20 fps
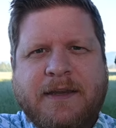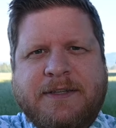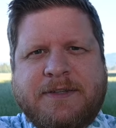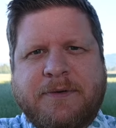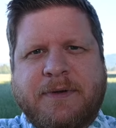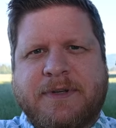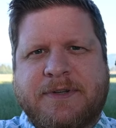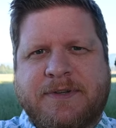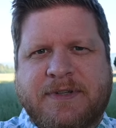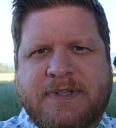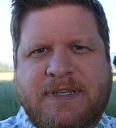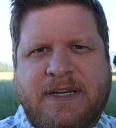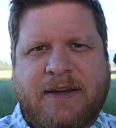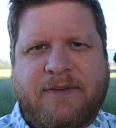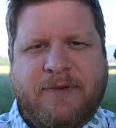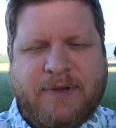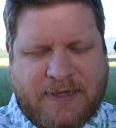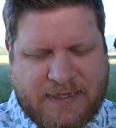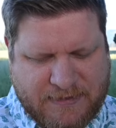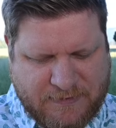too interesting
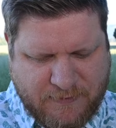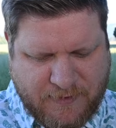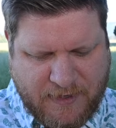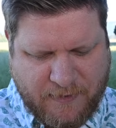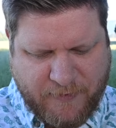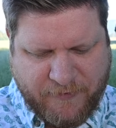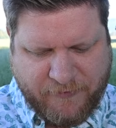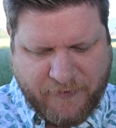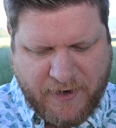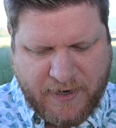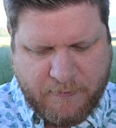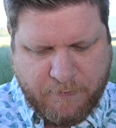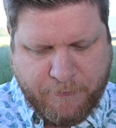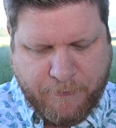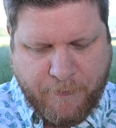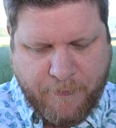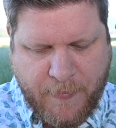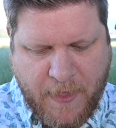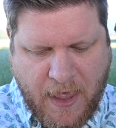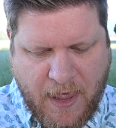with this one, I'm afraid,
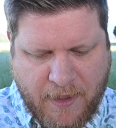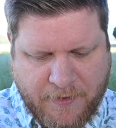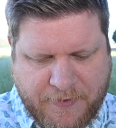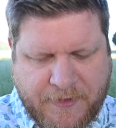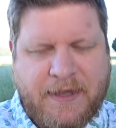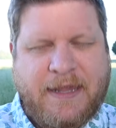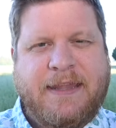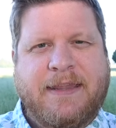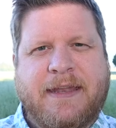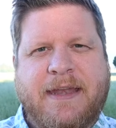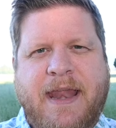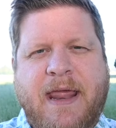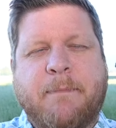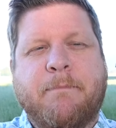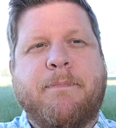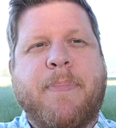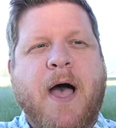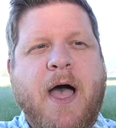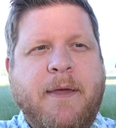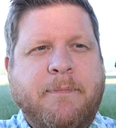in the name,
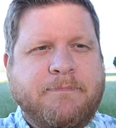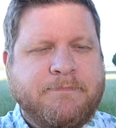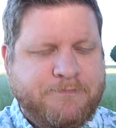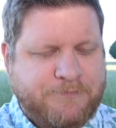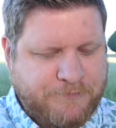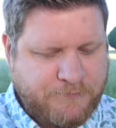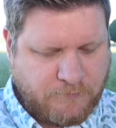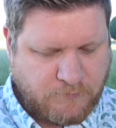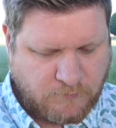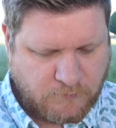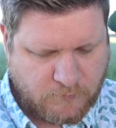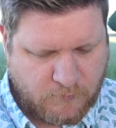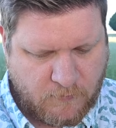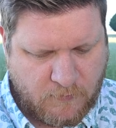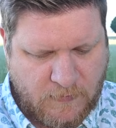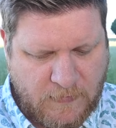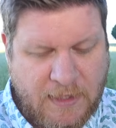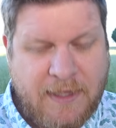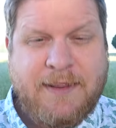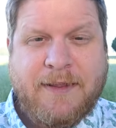but
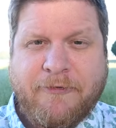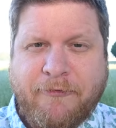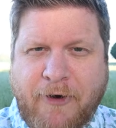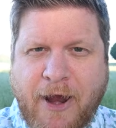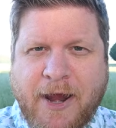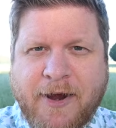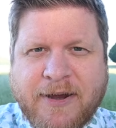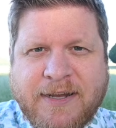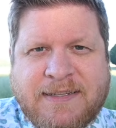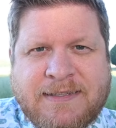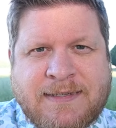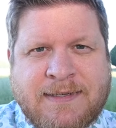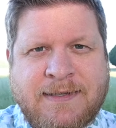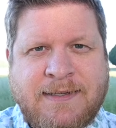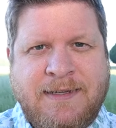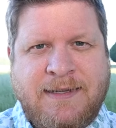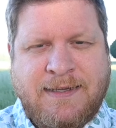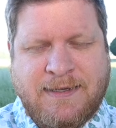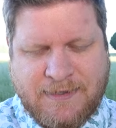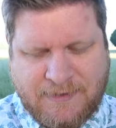in the fragrance,
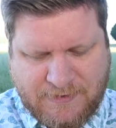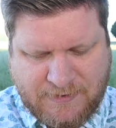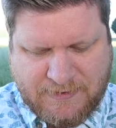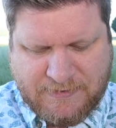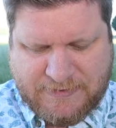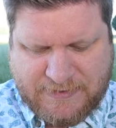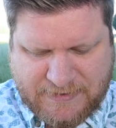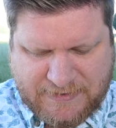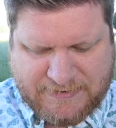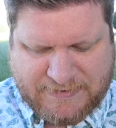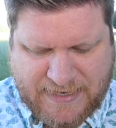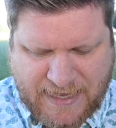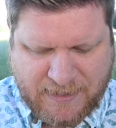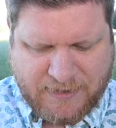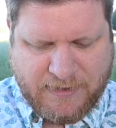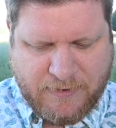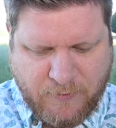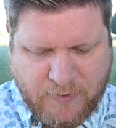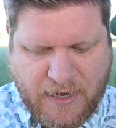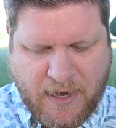did
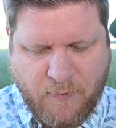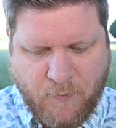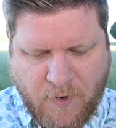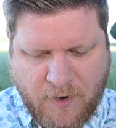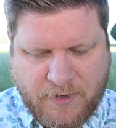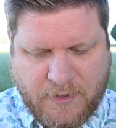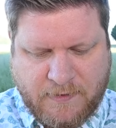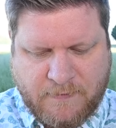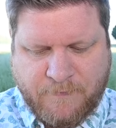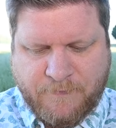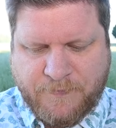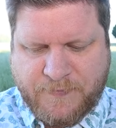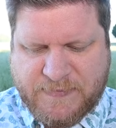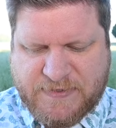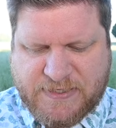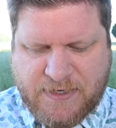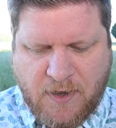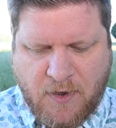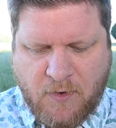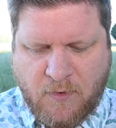exactly what I wanted.
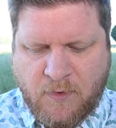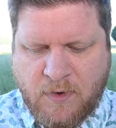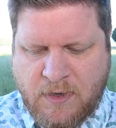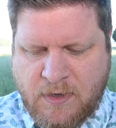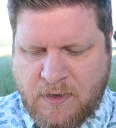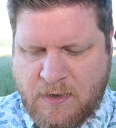So